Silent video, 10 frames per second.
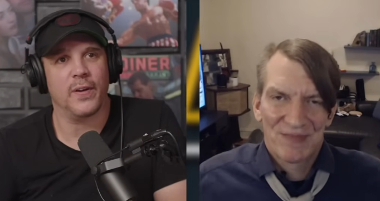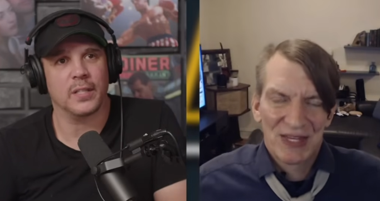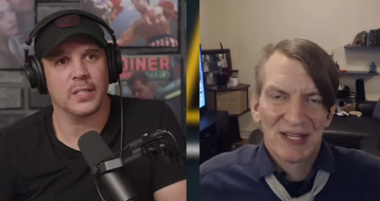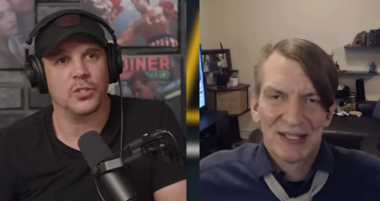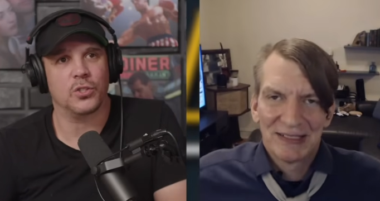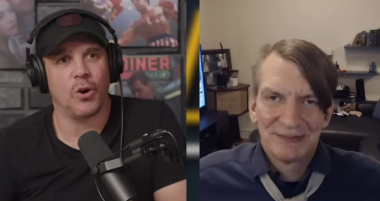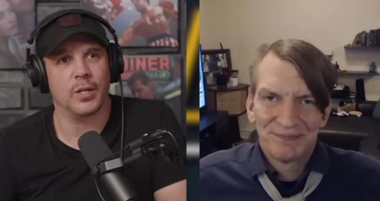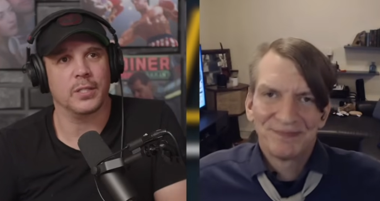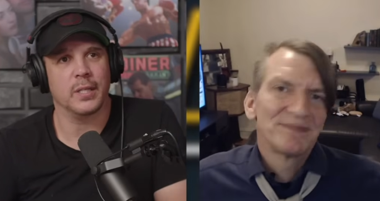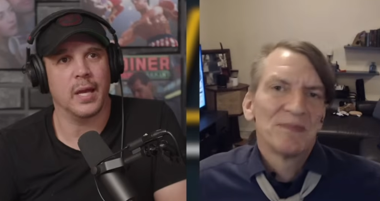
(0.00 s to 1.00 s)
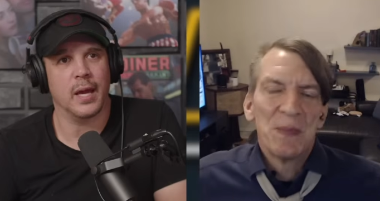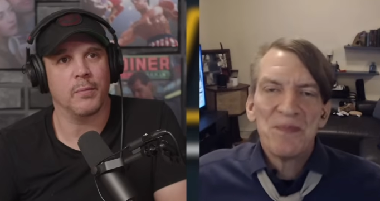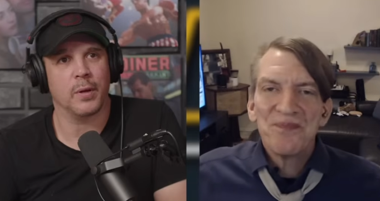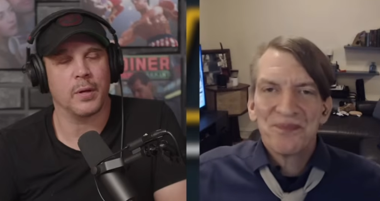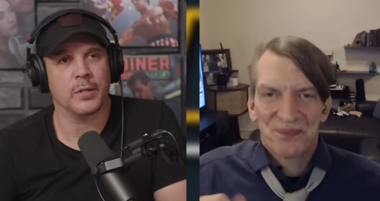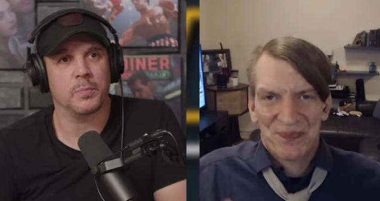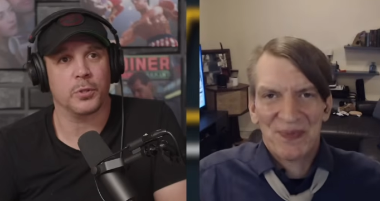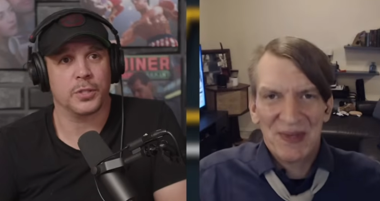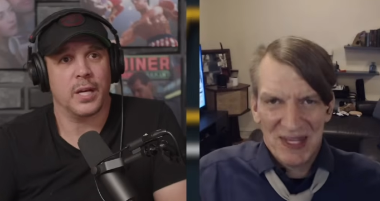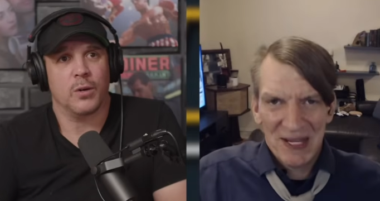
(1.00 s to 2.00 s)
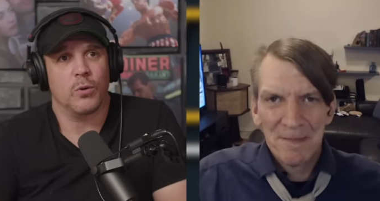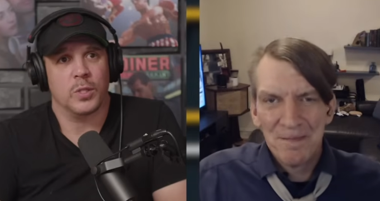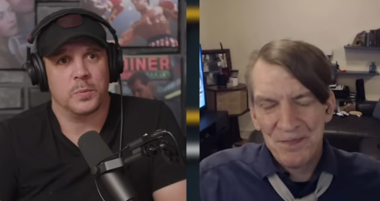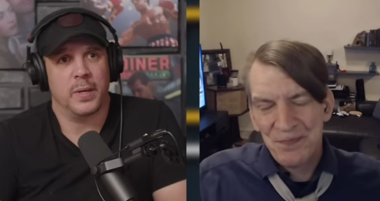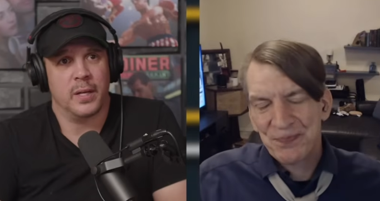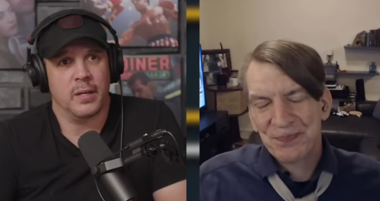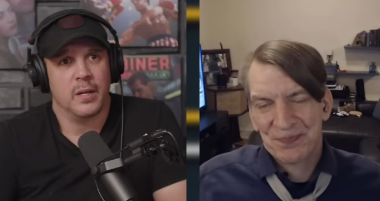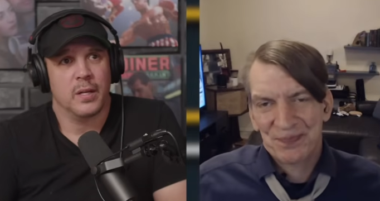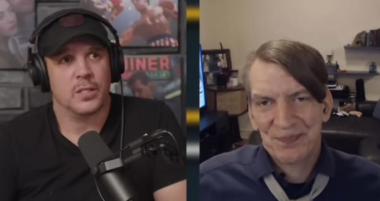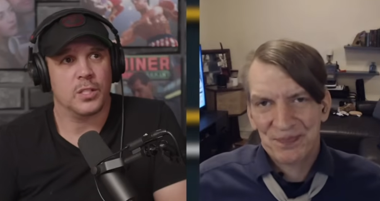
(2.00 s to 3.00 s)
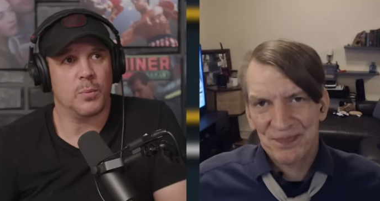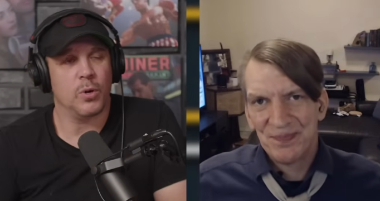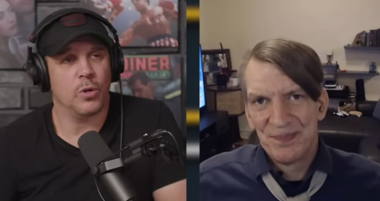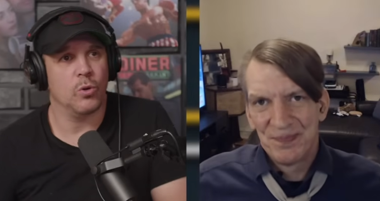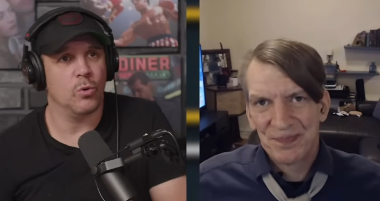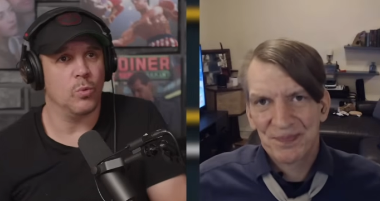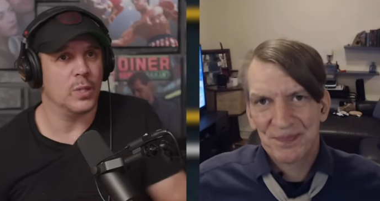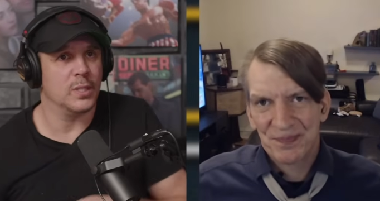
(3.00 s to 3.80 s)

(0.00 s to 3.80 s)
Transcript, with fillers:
Speaker 1: it started to get because Burchett, who has been someone who was